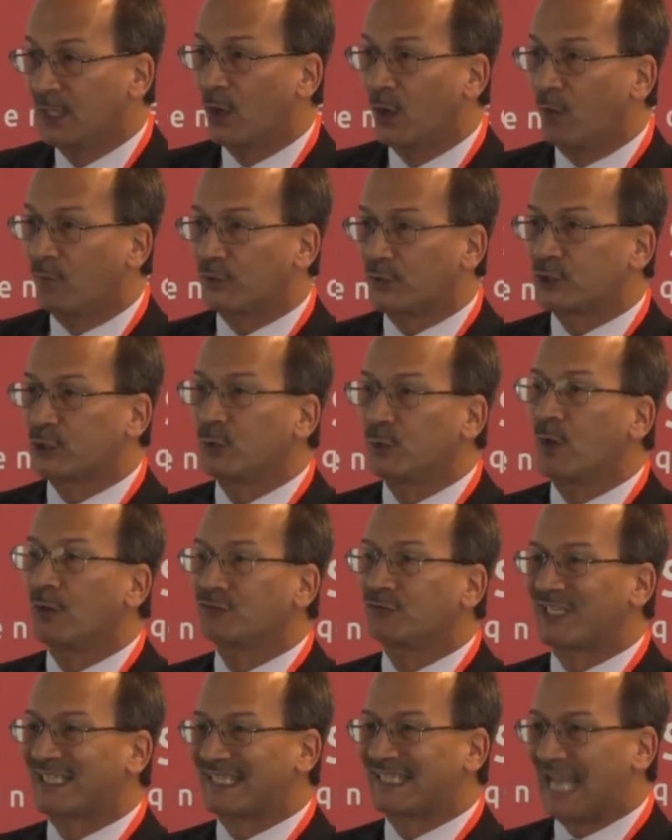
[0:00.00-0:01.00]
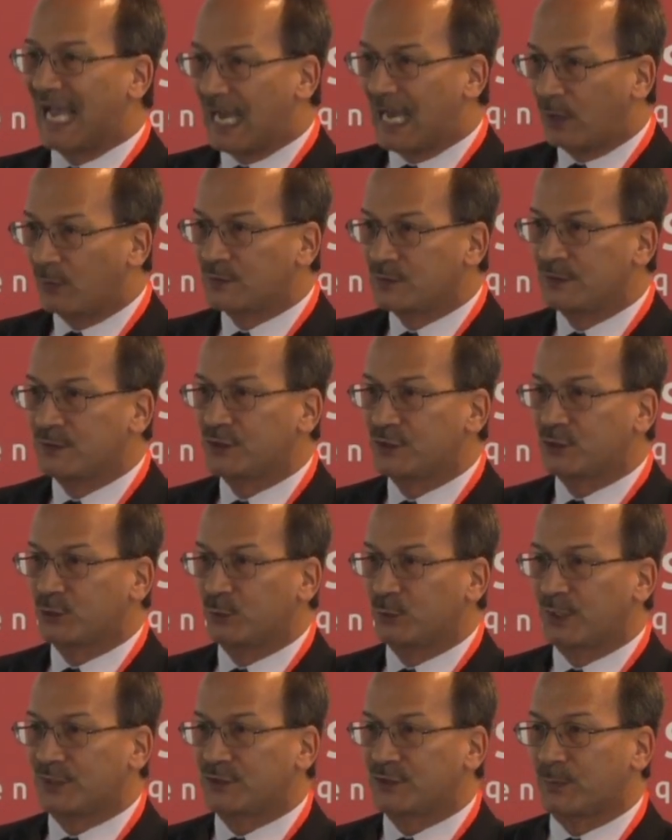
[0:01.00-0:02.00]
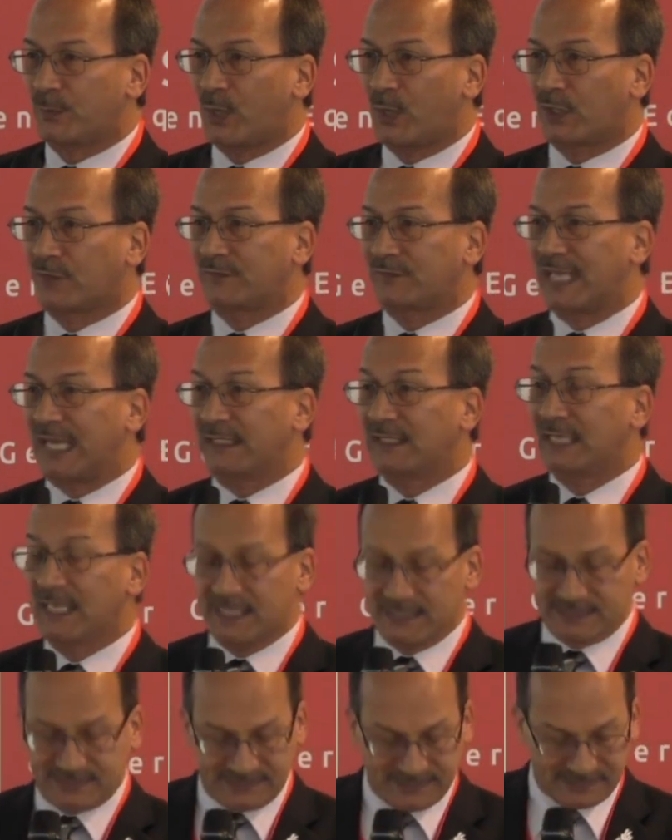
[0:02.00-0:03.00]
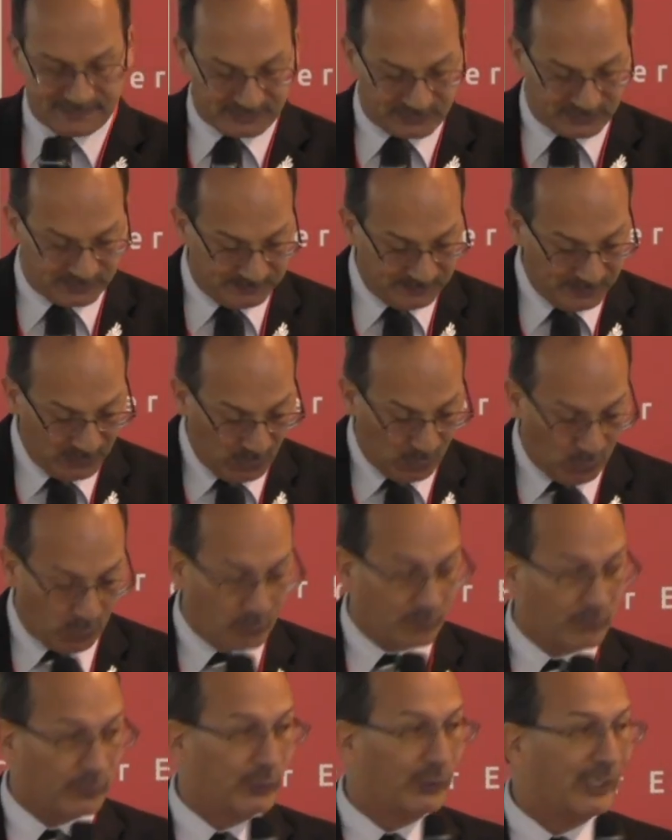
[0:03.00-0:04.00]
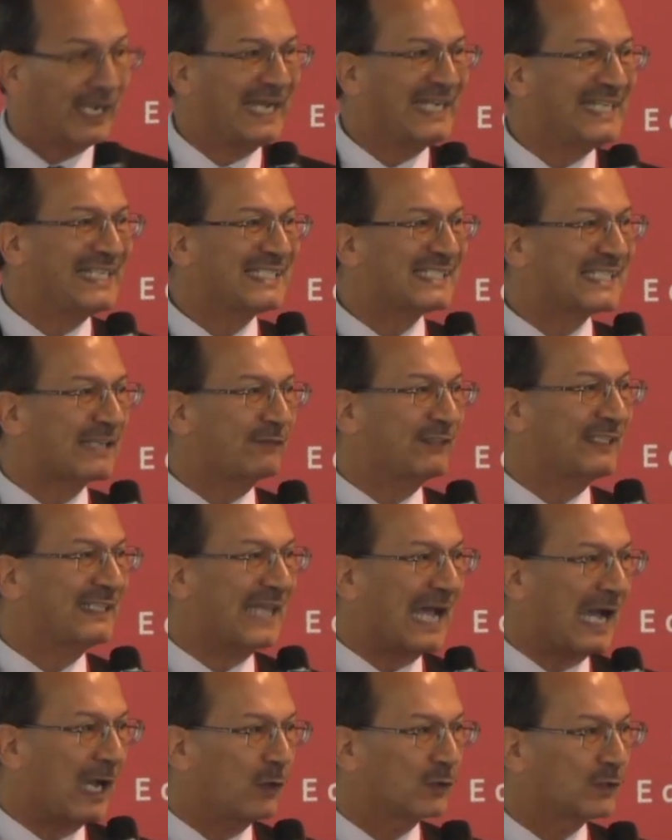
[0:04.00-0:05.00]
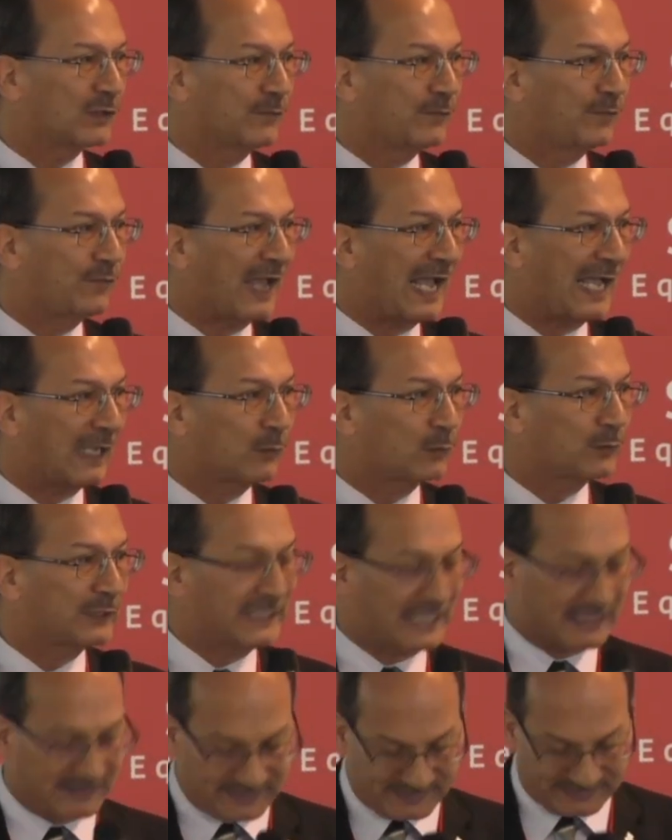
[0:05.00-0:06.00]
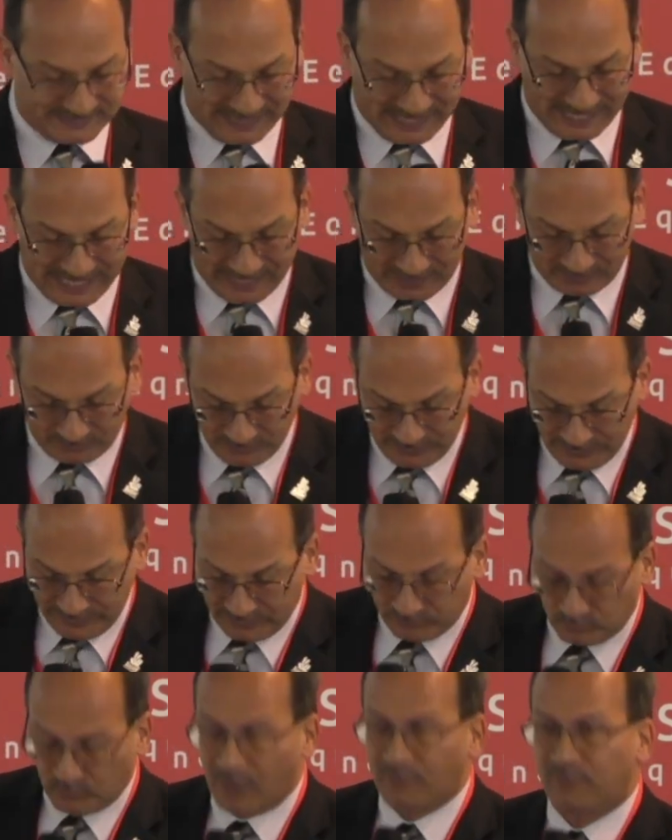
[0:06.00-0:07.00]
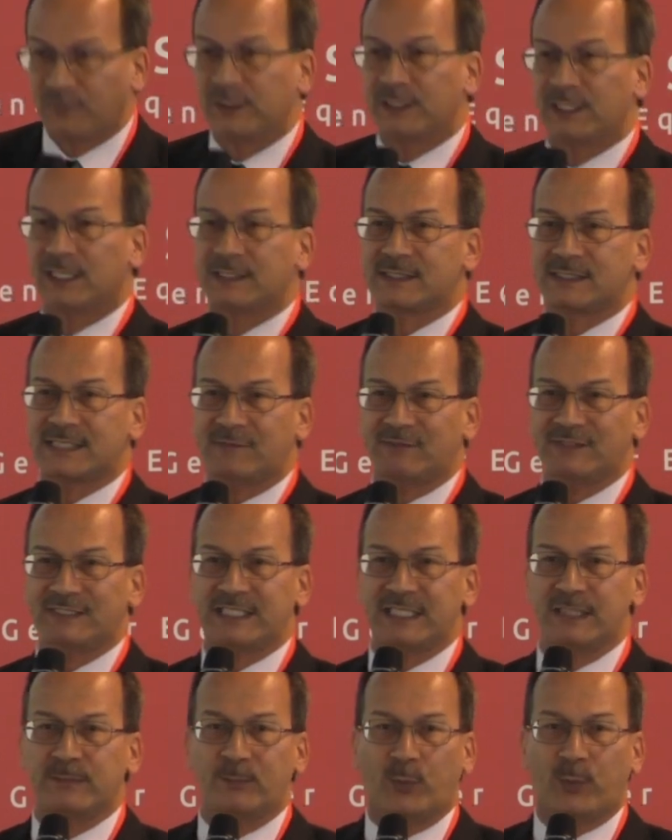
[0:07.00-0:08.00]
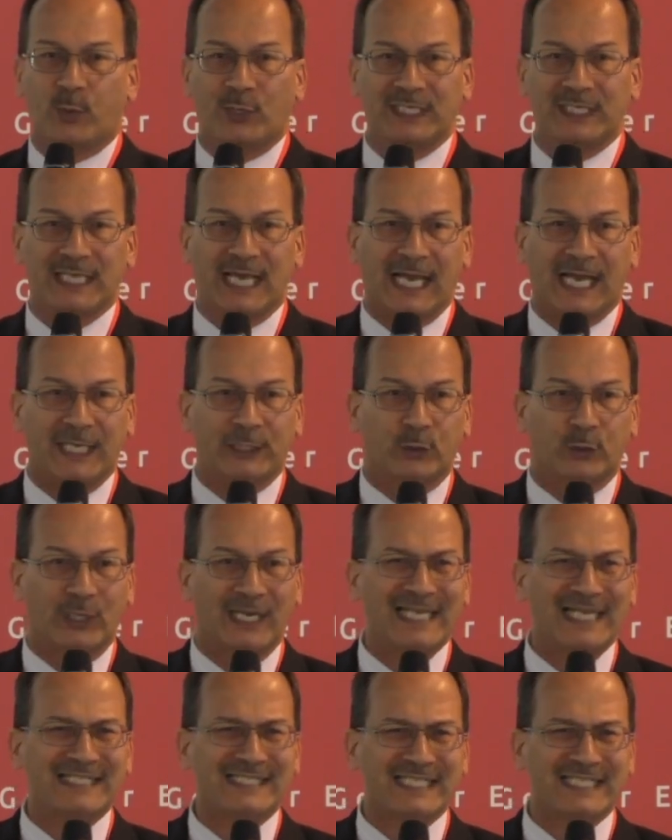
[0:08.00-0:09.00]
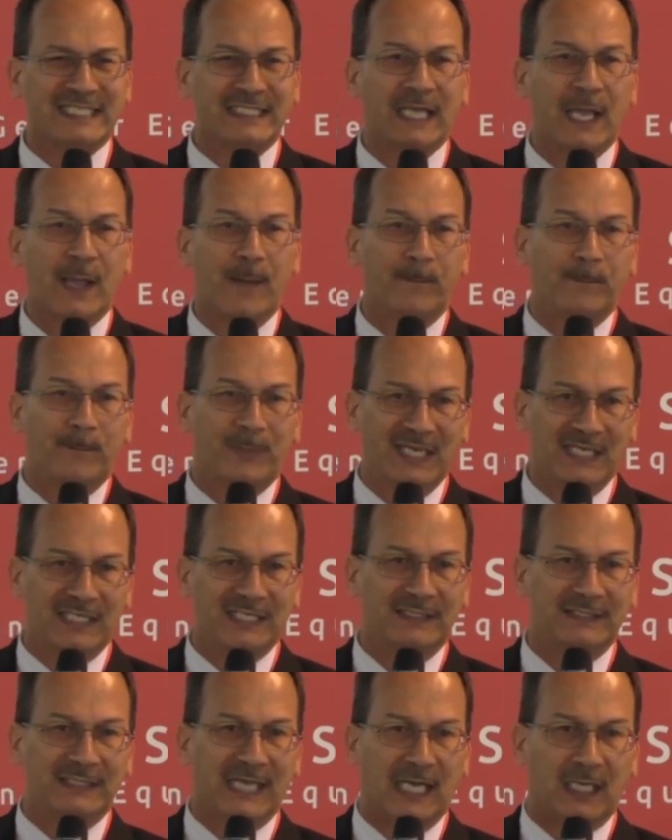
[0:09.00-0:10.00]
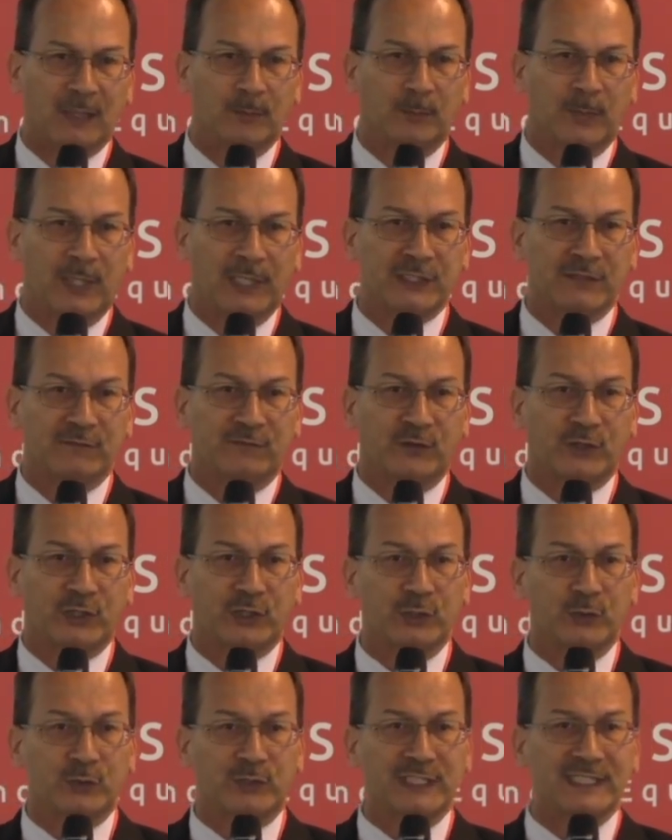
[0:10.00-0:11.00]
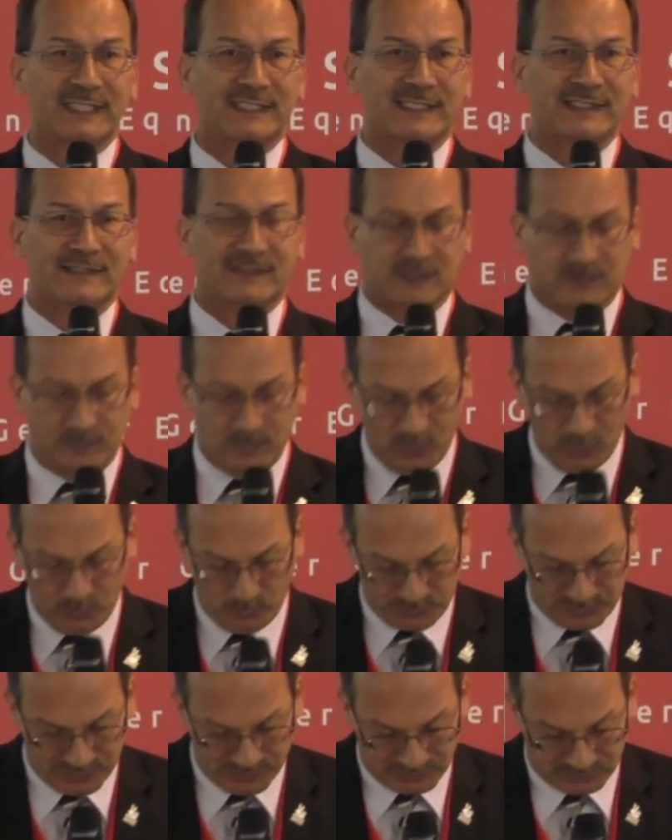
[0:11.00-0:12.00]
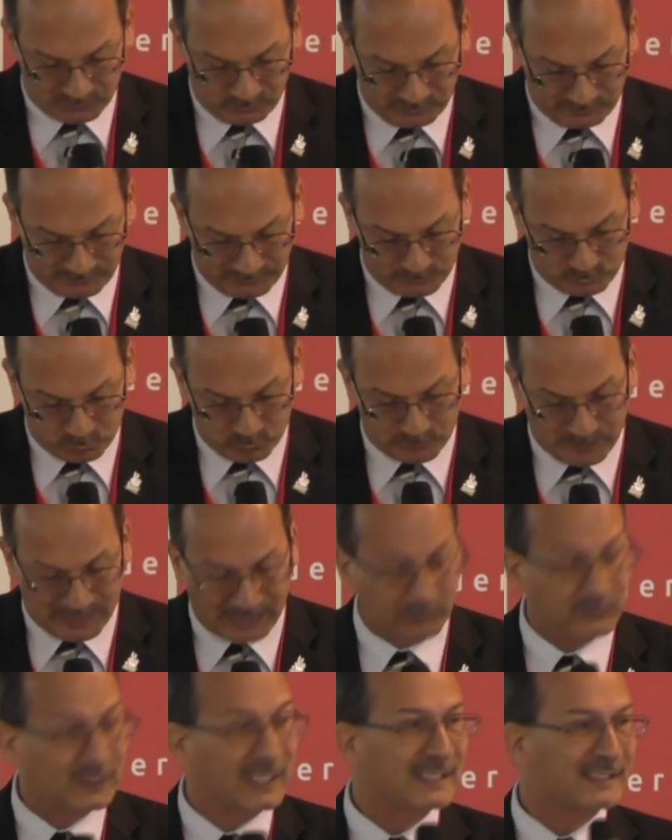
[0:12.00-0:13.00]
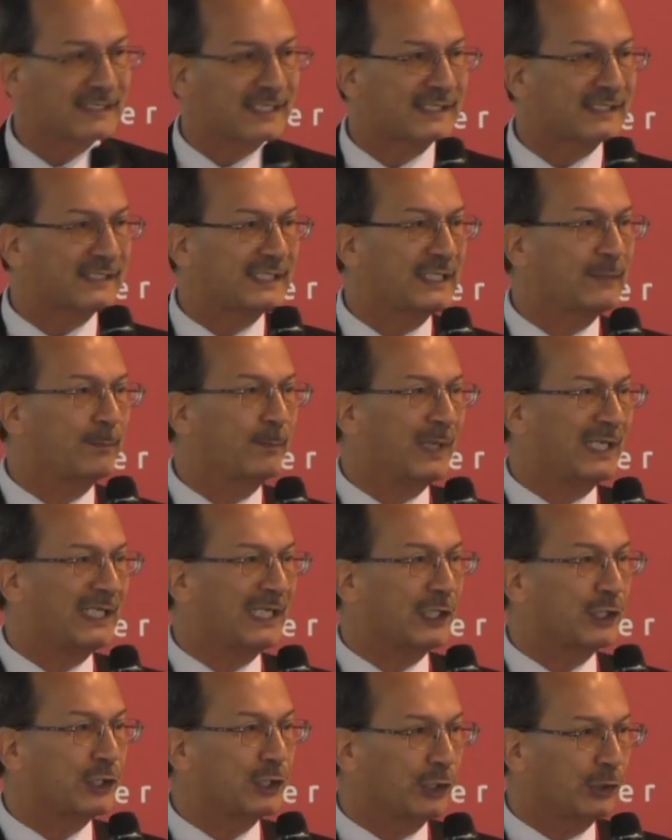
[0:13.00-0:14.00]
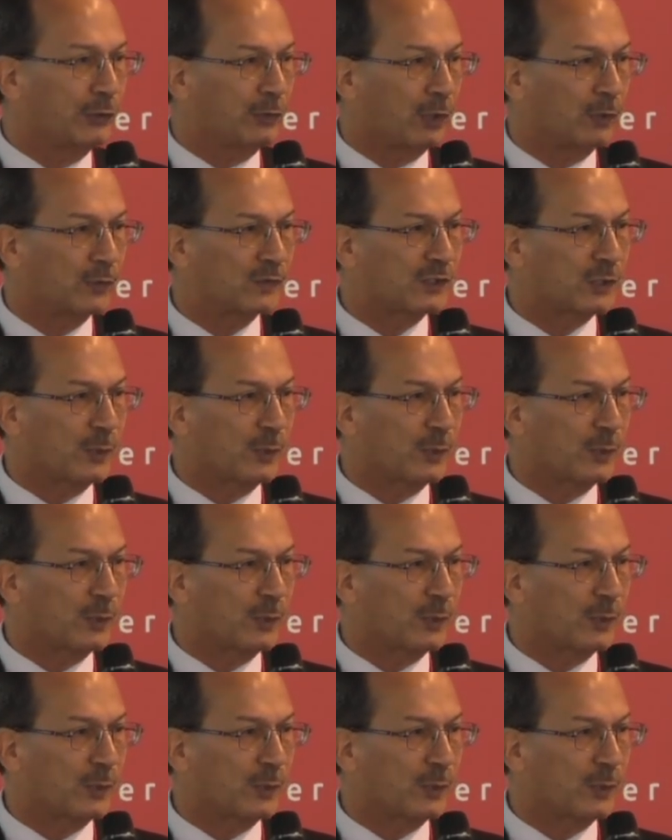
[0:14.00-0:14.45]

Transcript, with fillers: Over 200,000 students are part of that system, over 87,000 faculty and staff, and roughly a 17.9 or 18 billion dollar budget for the UT system, which is equivalent to about 16 billion euros.